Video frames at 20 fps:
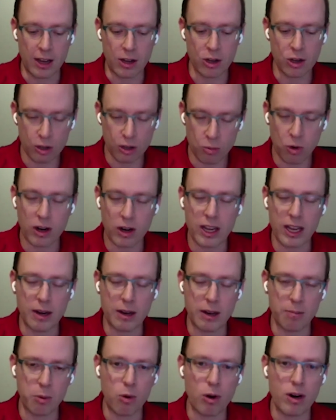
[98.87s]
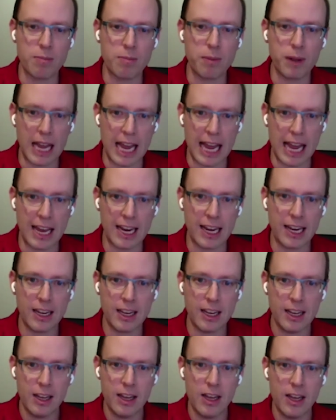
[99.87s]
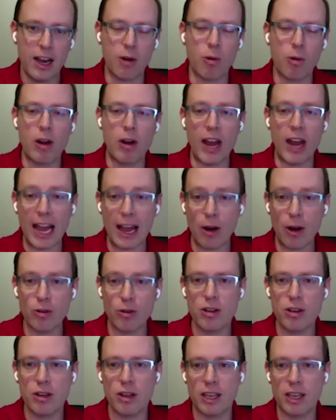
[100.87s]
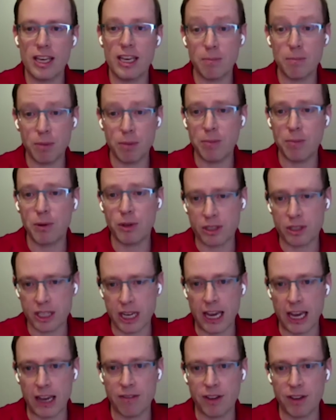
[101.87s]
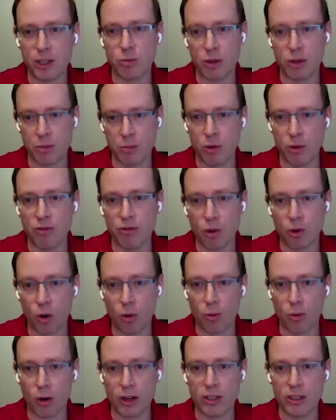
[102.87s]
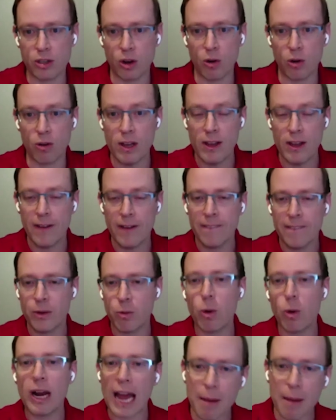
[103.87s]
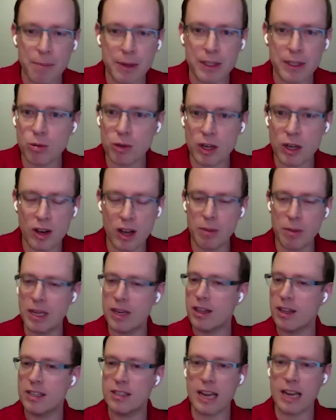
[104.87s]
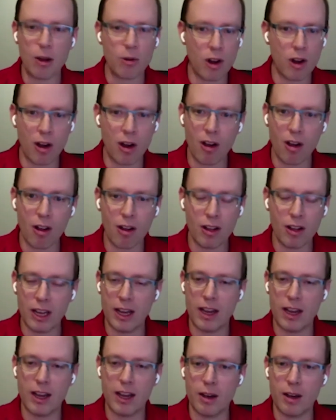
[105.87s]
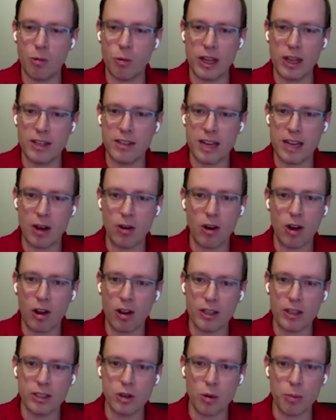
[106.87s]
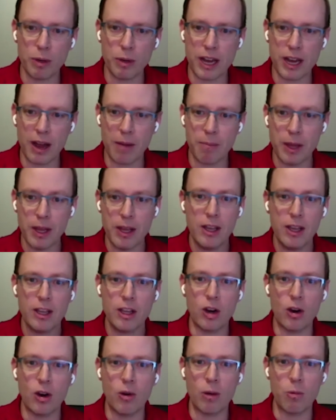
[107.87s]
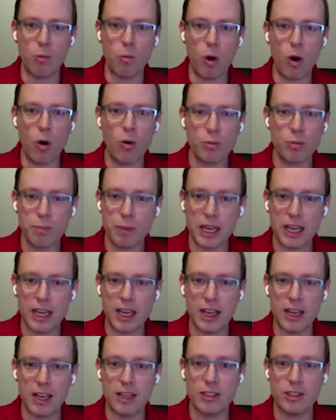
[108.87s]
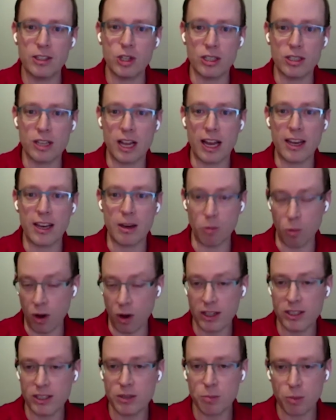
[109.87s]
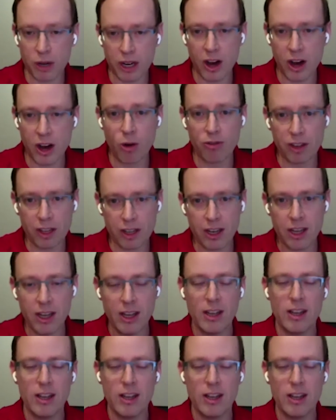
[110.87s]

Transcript: good work and important planning around how to keep people safe as we move forward. So what happens when you come into the town hall, when the town hall is opened up? It won't be just like it was pre-COVID.